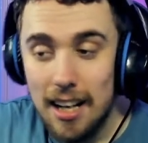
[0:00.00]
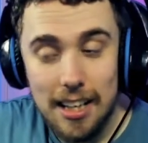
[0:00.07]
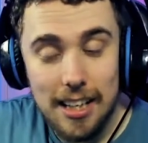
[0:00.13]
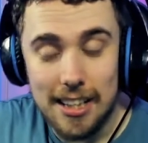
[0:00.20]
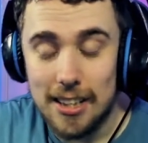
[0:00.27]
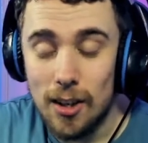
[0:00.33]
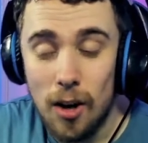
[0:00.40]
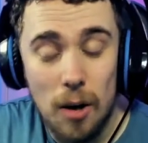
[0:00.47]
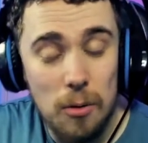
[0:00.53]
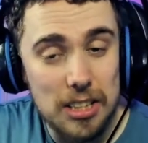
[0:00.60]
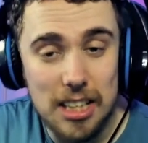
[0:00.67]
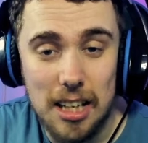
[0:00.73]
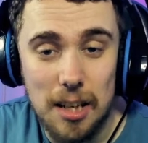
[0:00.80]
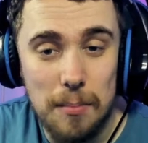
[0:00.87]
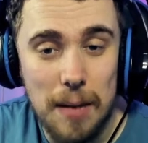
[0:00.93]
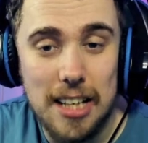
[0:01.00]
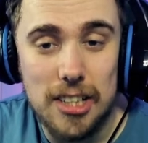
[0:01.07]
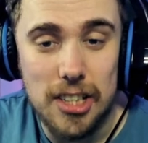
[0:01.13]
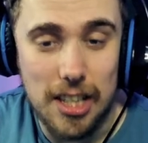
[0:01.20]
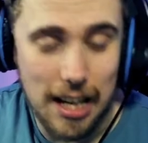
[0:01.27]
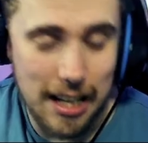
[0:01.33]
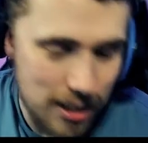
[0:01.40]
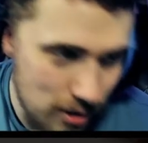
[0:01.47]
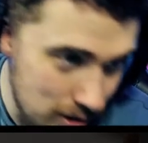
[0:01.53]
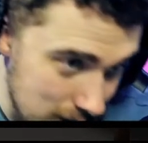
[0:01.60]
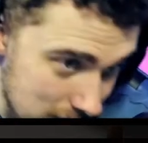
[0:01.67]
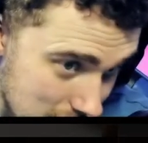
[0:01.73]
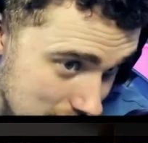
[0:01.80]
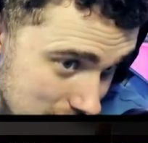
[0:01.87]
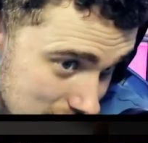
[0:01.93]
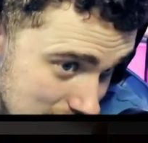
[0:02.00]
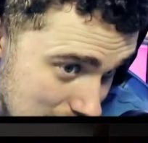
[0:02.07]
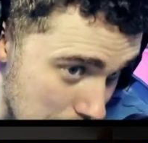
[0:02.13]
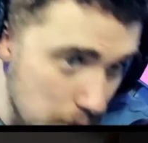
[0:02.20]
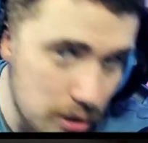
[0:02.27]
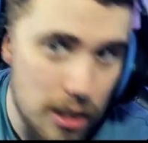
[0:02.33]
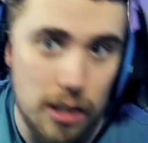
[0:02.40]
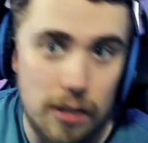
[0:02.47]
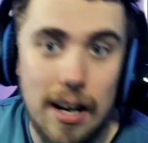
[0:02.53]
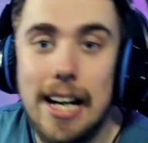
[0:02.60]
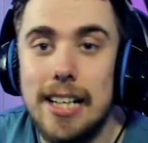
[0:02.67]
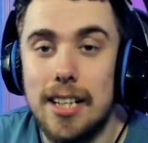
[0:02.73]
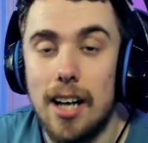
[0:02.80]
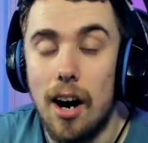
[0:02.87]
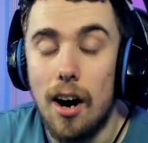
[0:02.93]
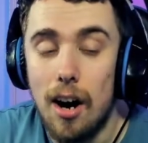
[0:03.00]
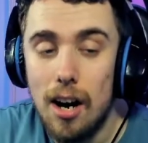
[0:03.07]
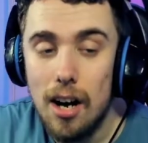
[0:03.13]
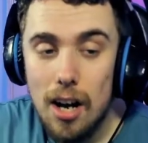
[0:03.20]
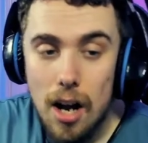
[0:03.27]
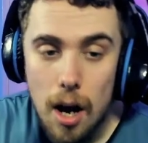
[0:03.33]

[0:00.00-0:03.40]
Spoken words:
You thought I wasn't going to mention it. You thought it was going to slip under the radar.